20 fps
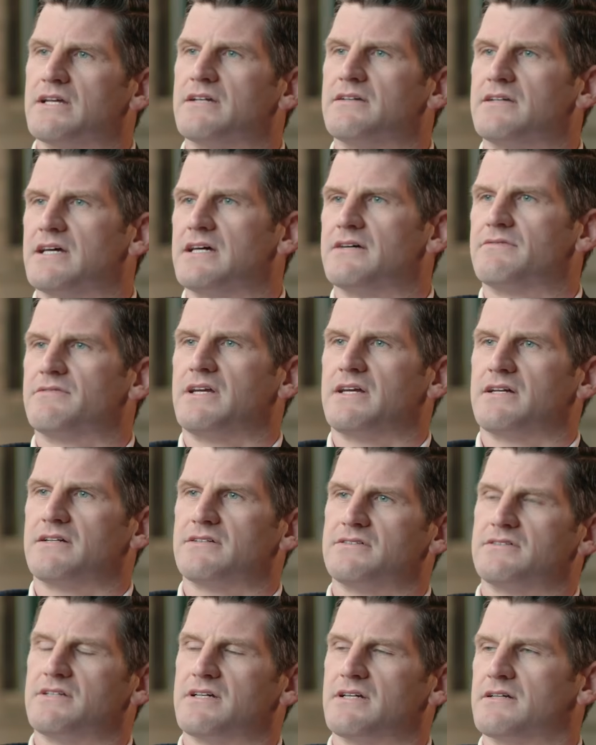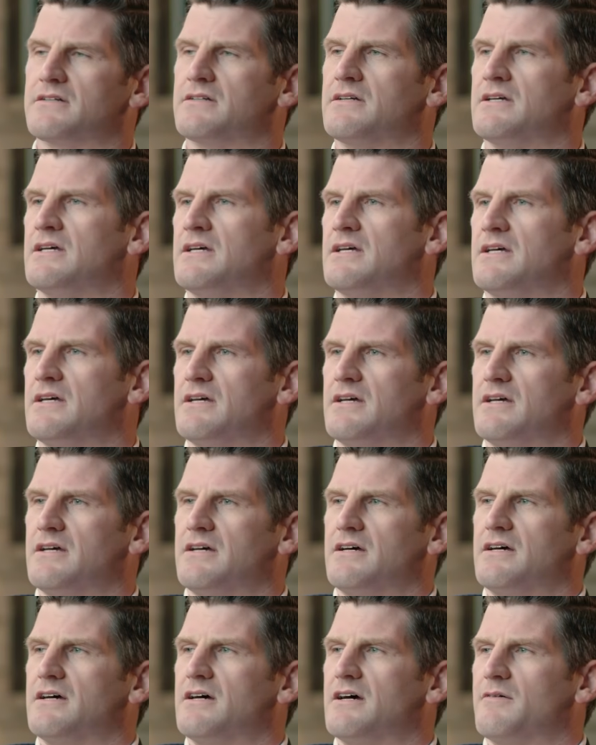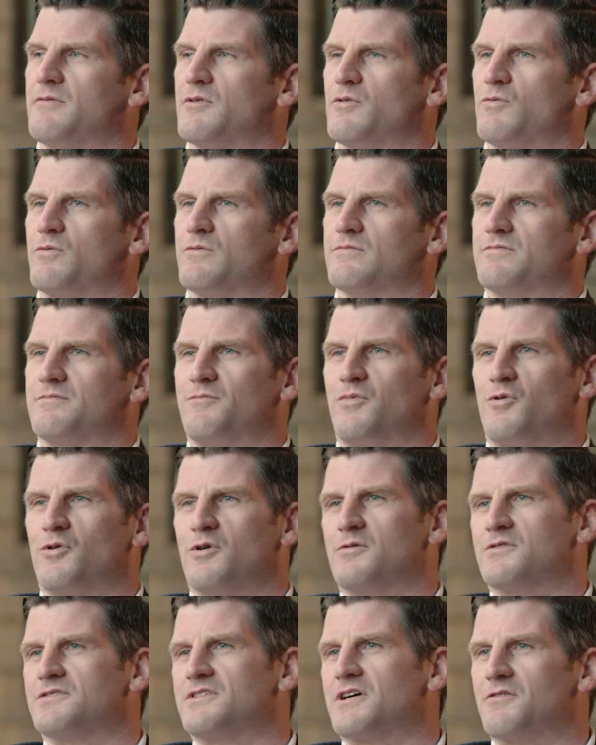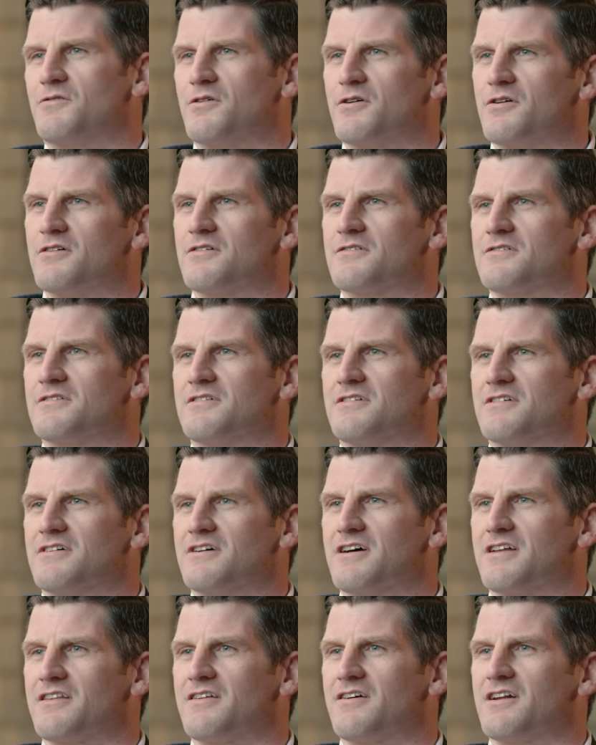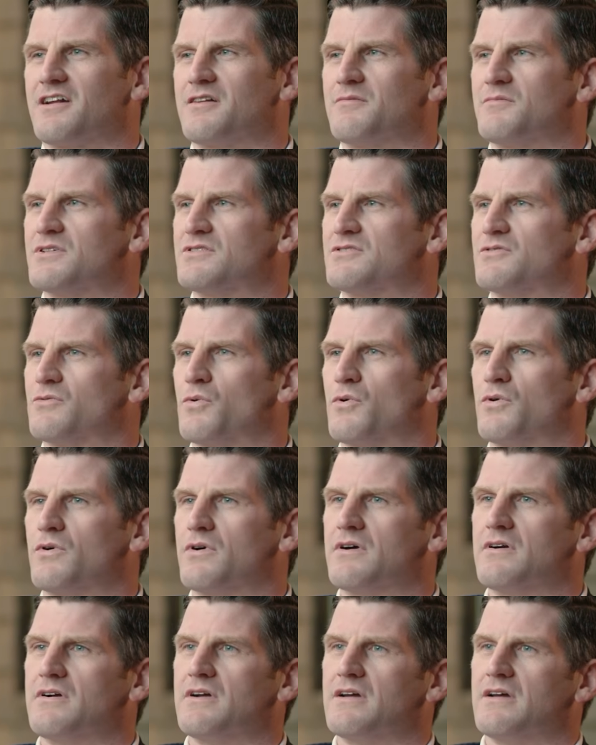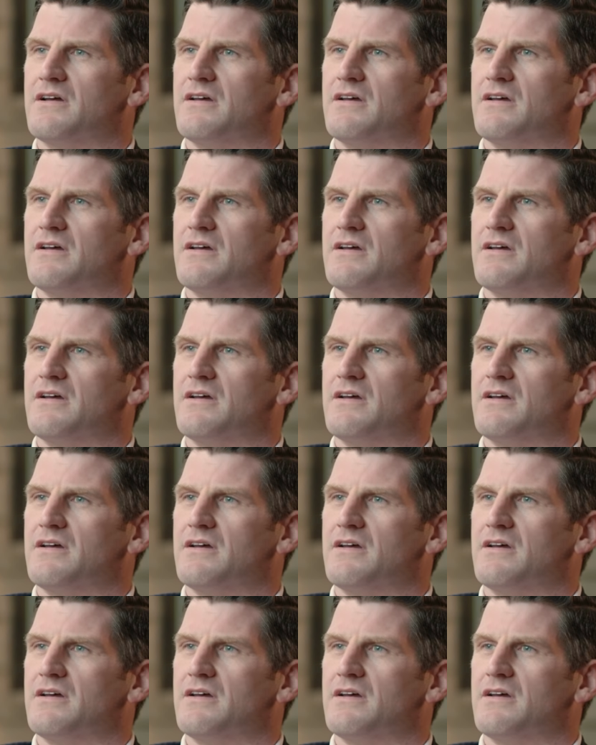into Afghanistan. I mean, boy, was I wrong. I thought I'd missed a war.